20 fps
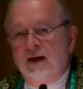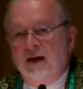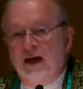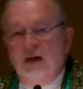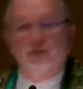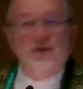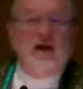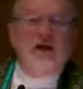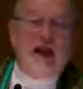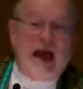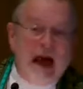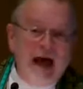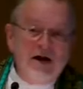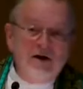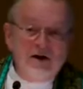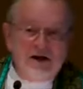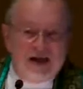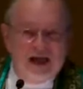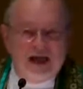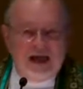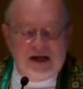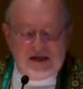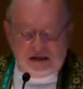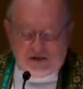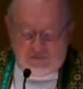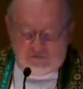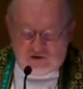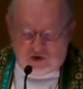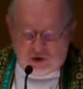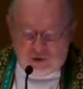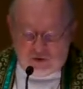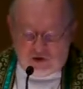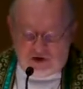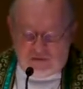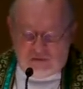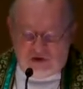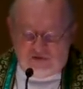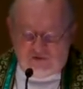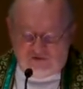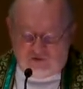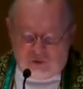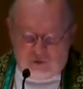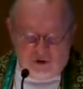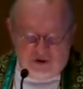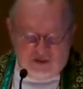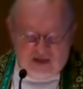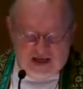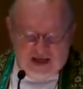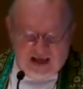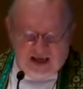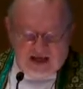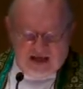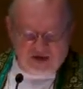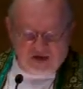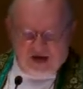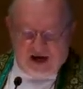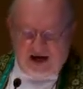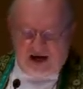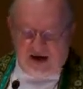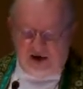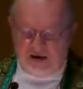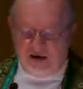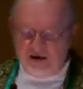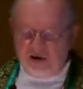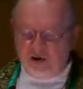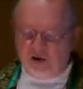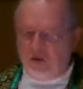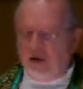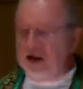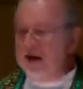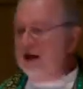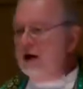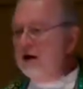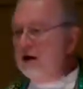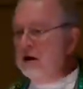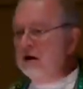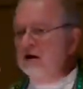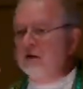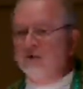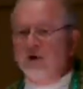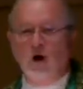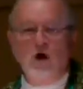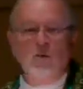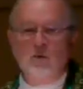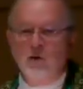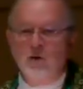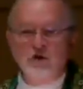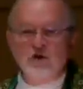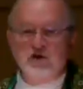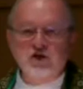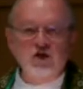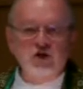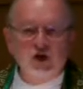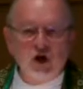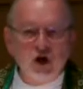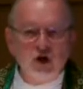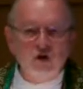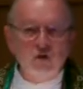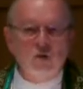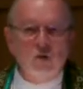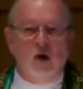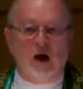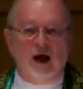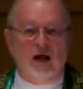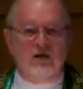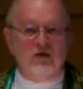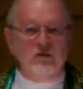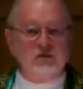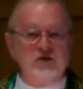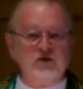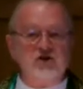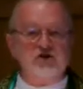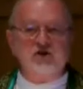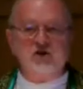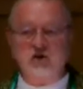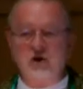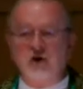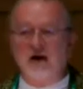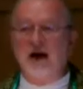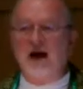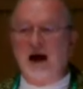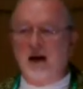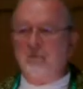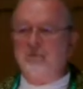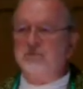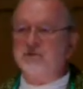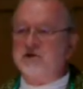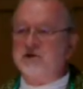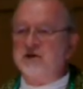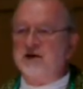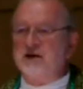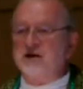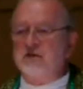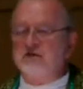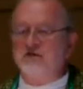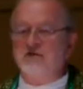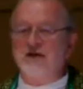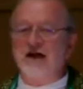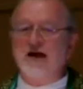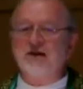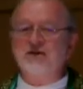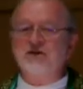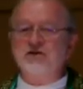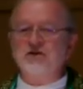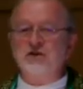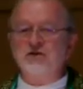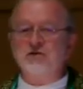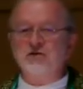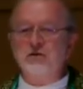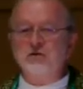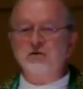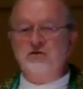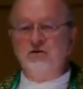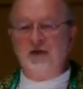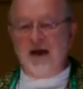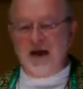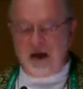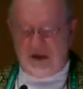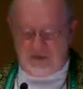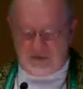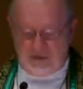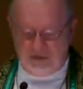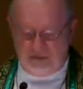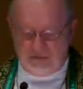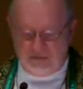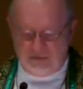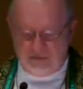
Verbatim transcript: In the latter days of Judah before the exile, we hear of almost no one who stood up to confess the true faith.